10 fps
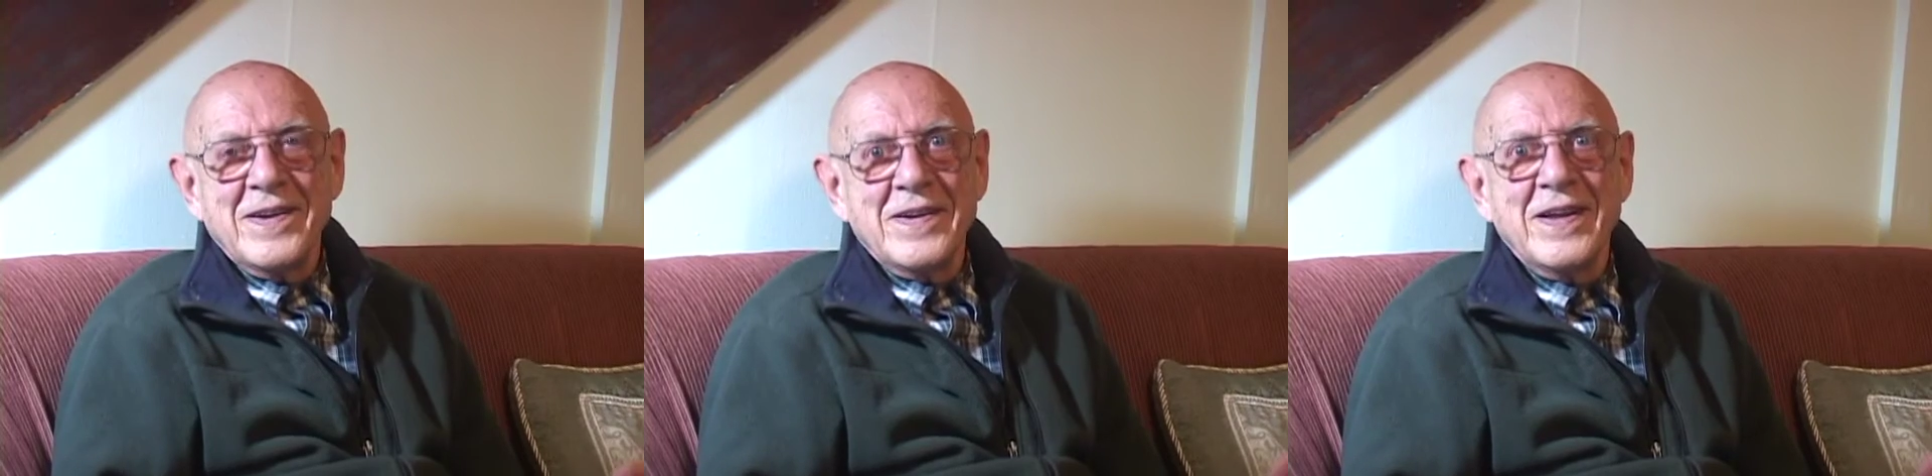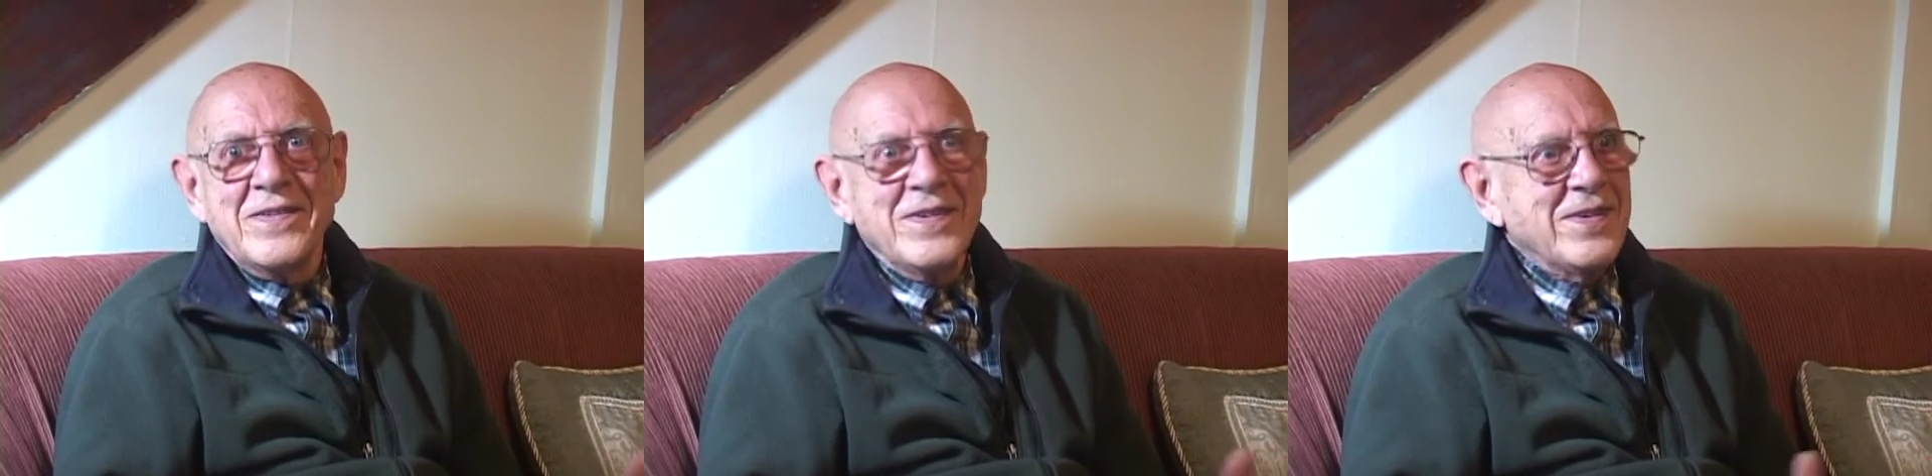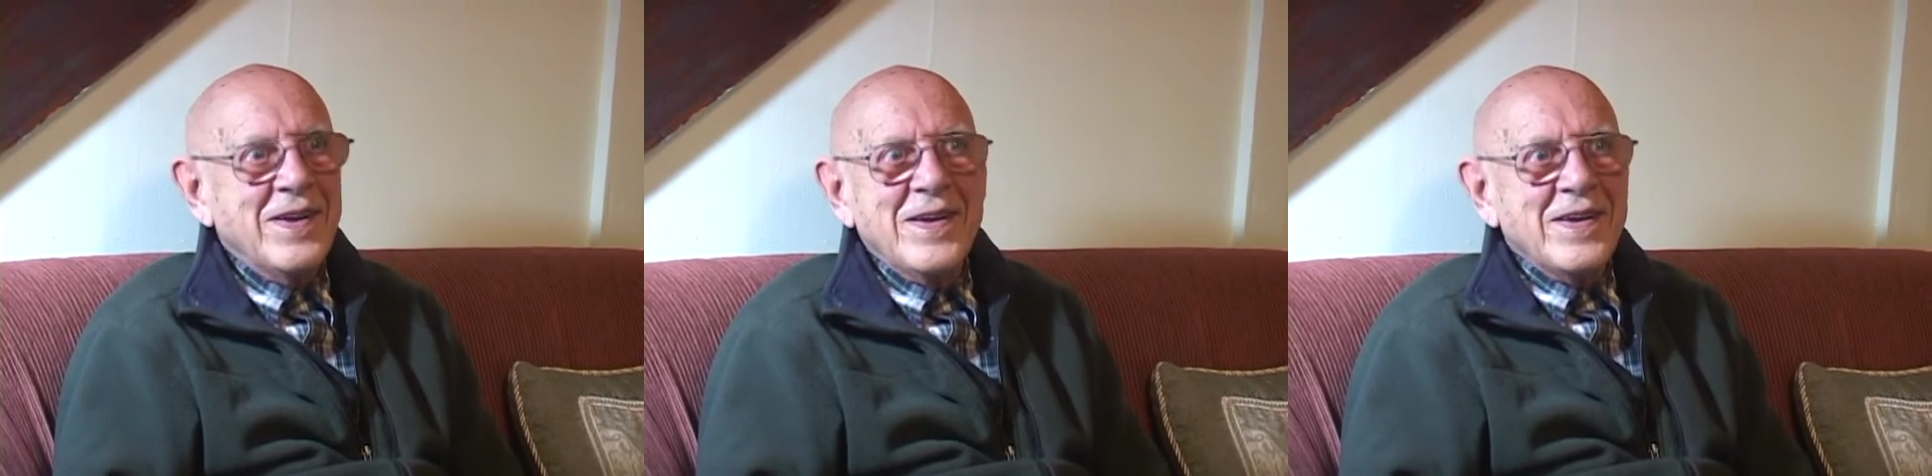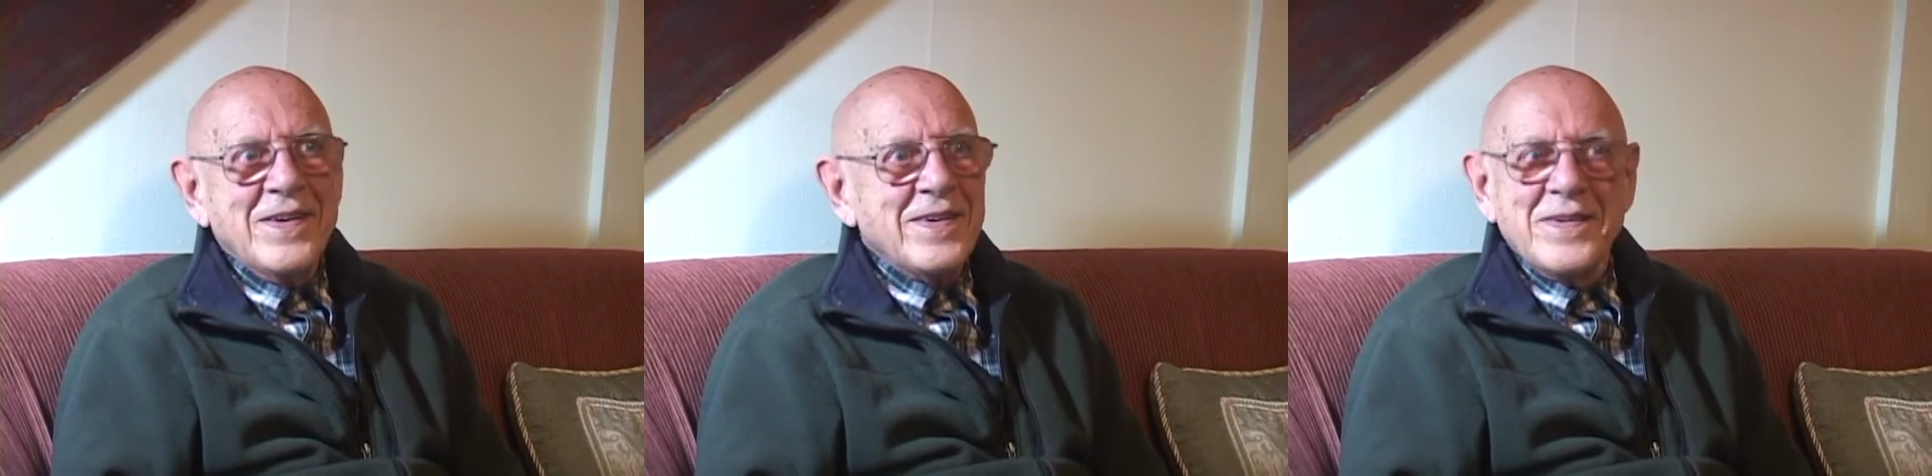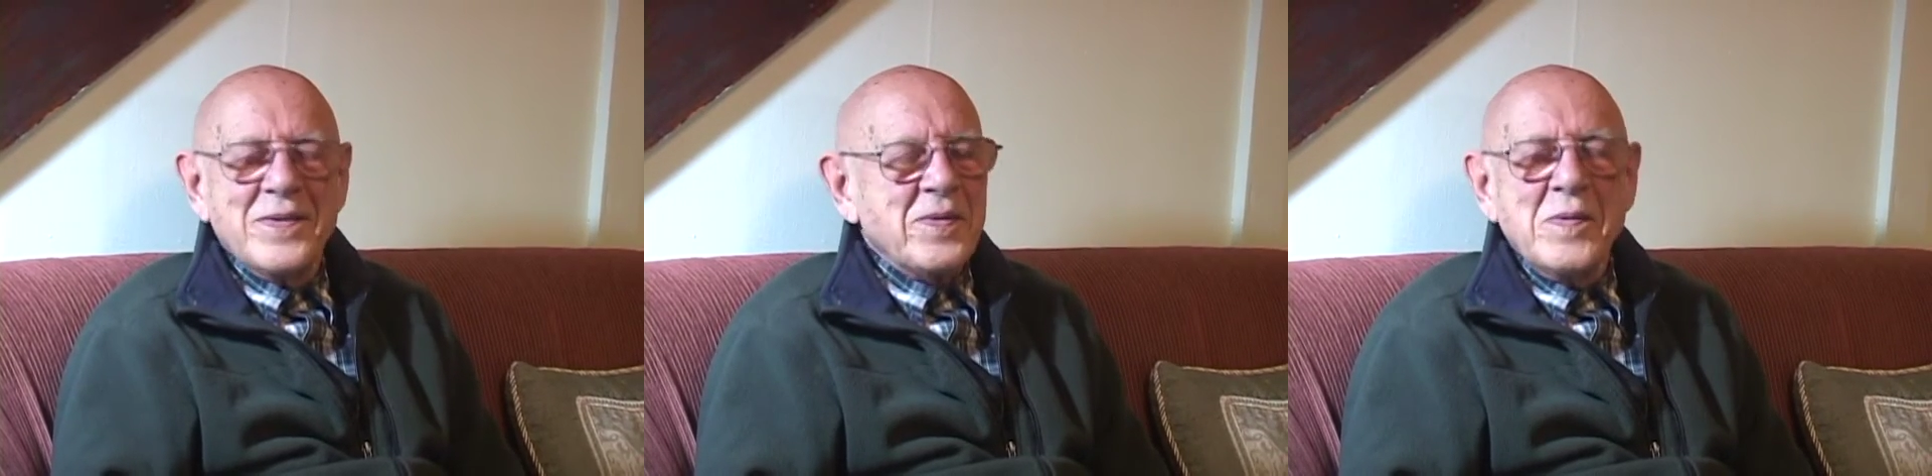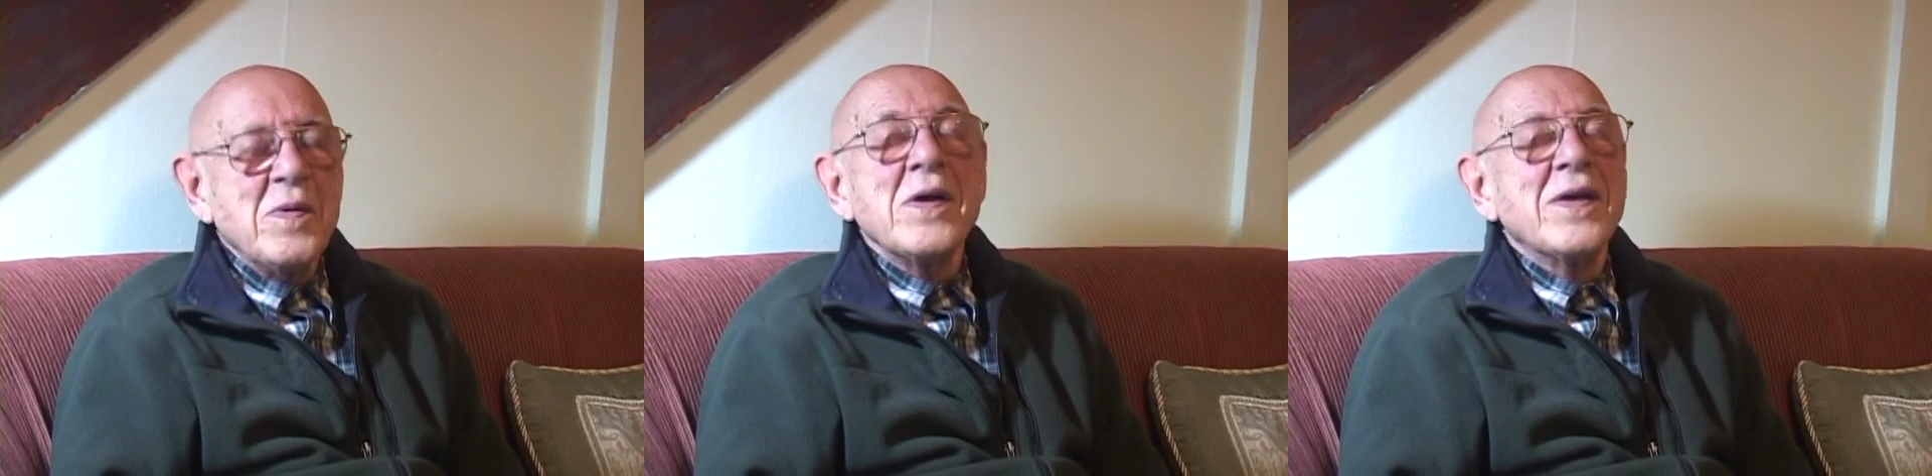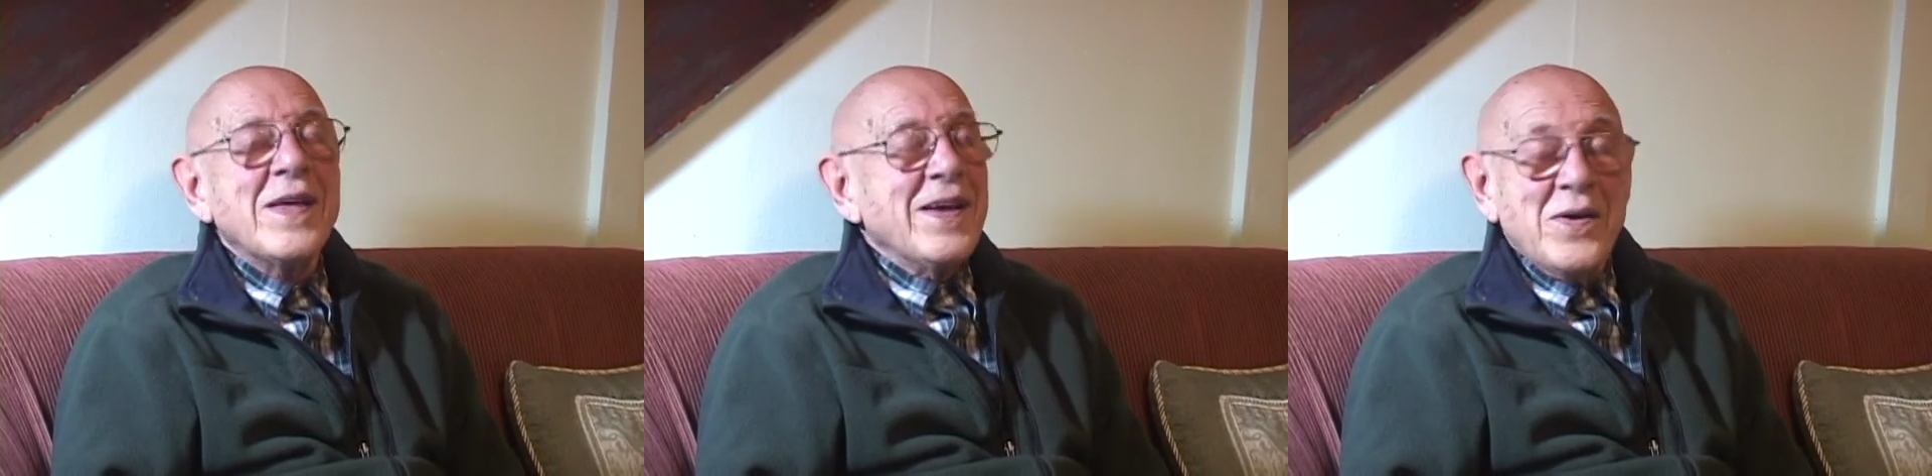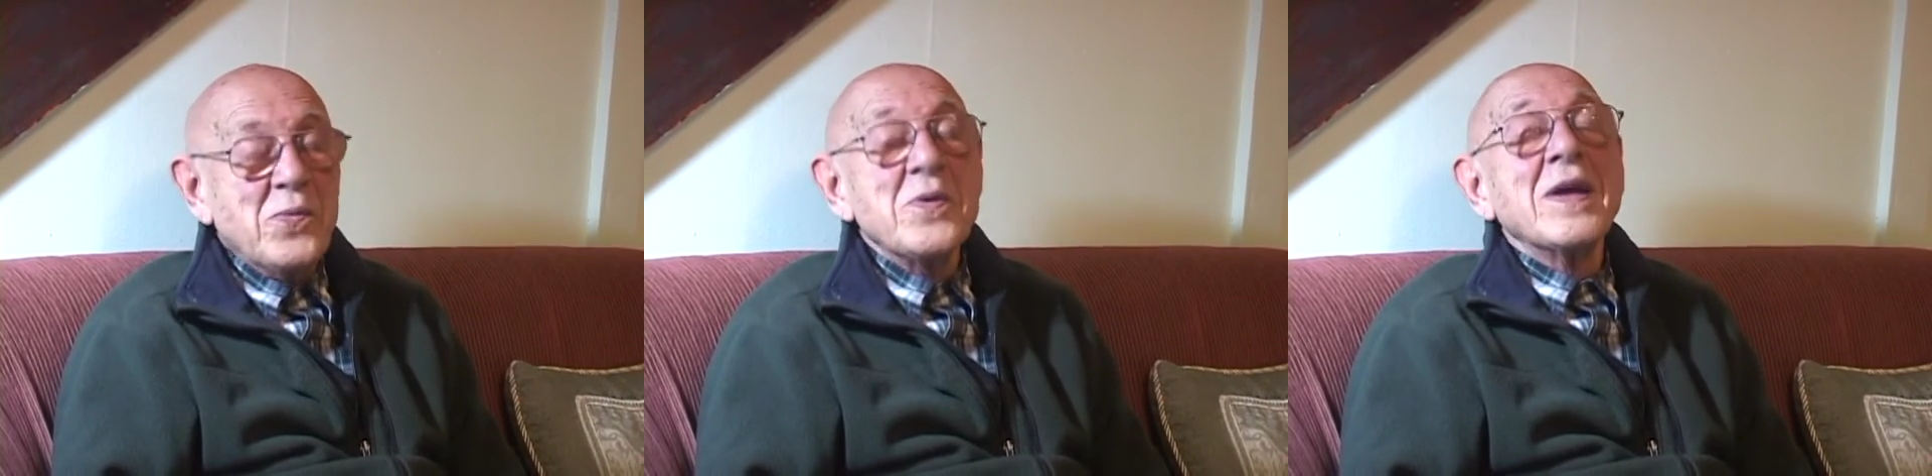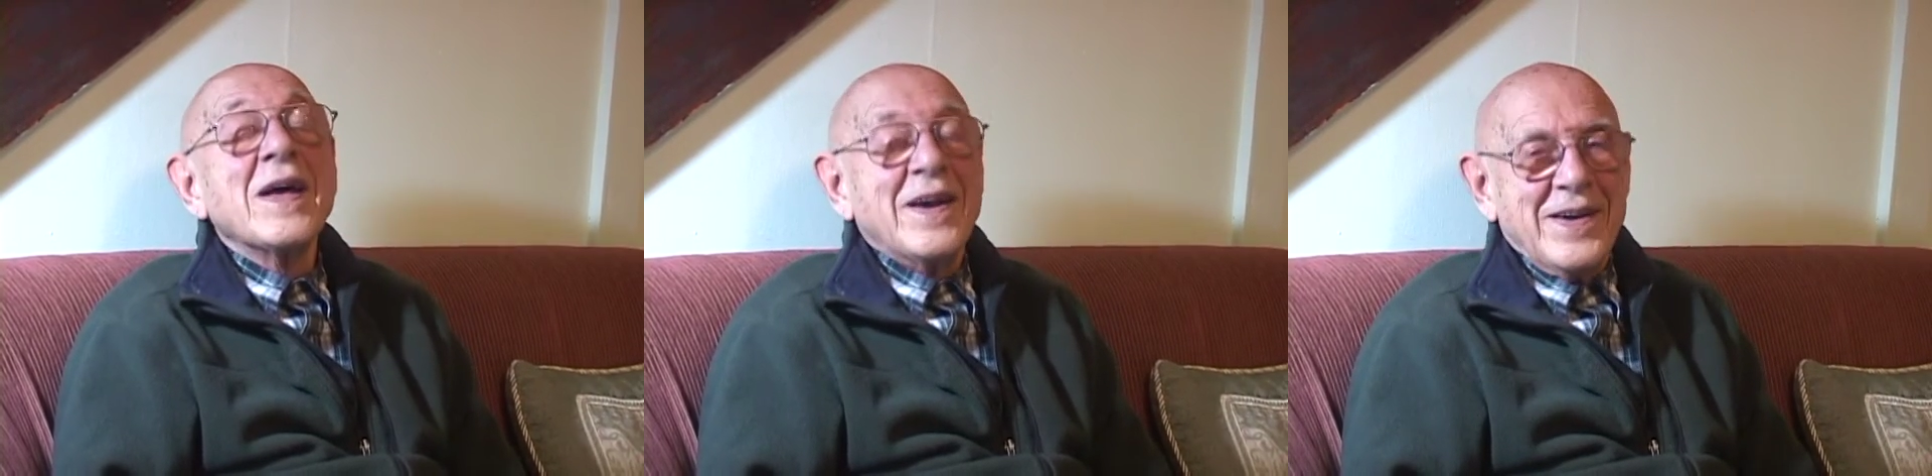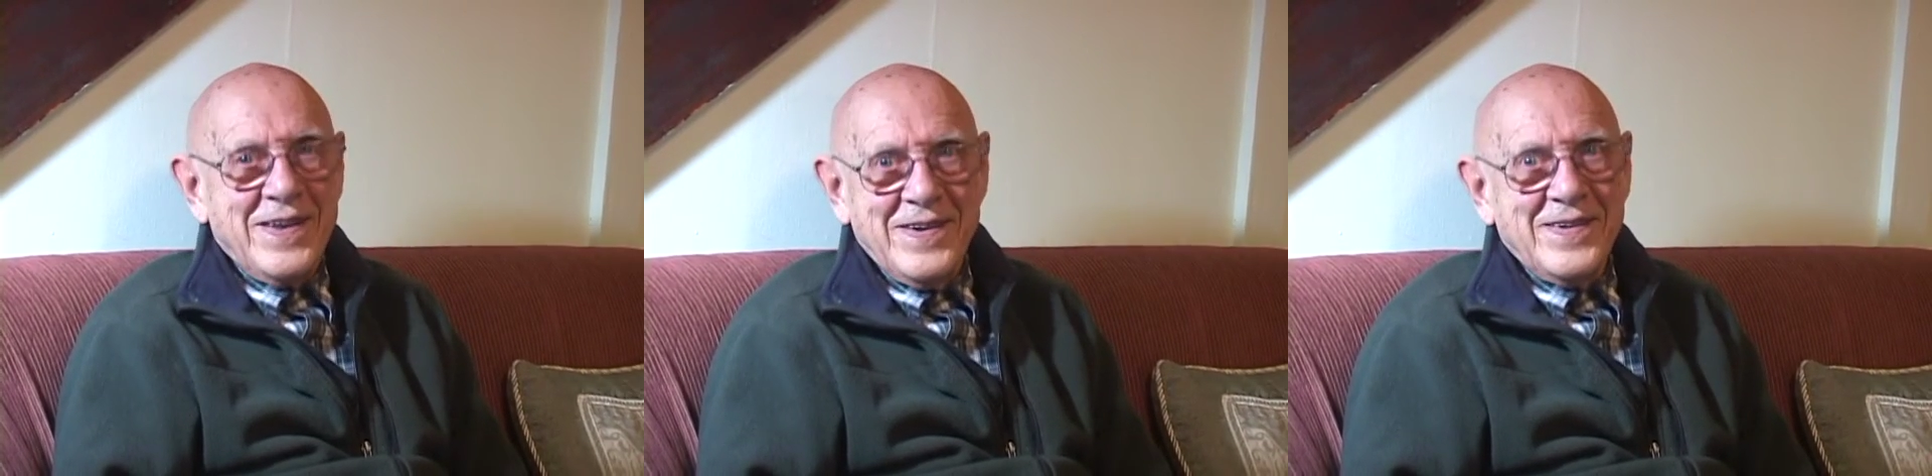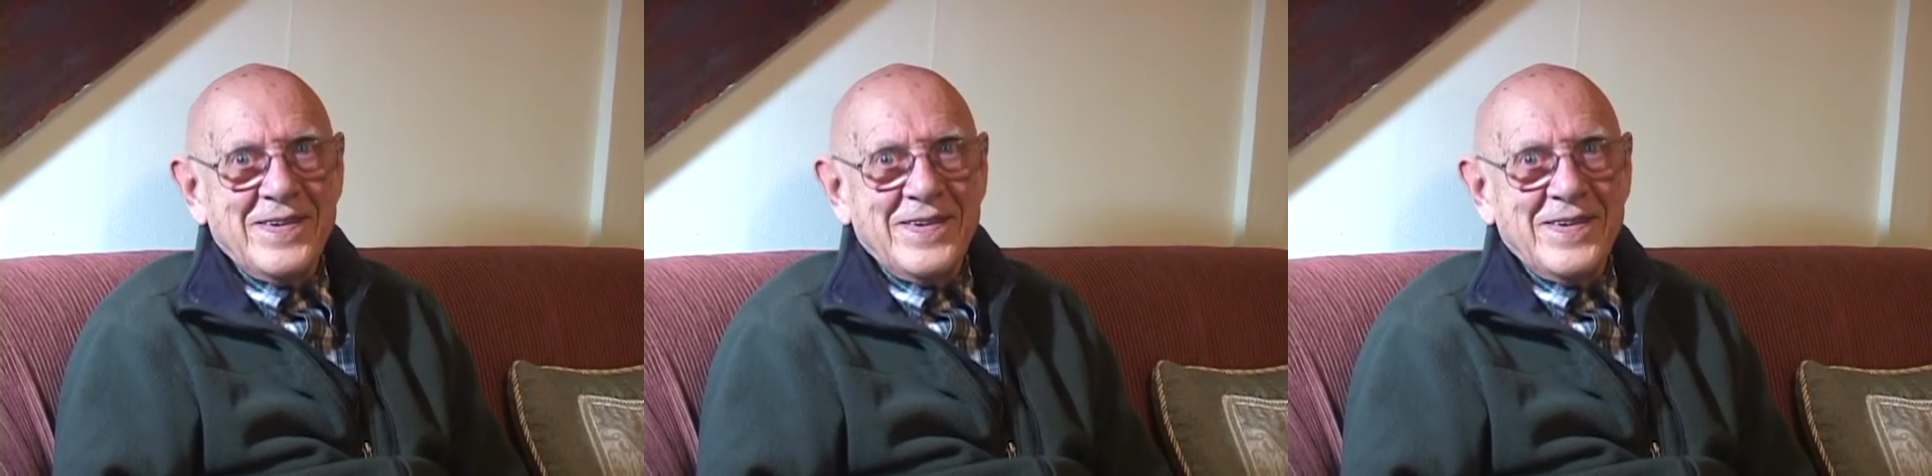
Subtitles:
That's a reality.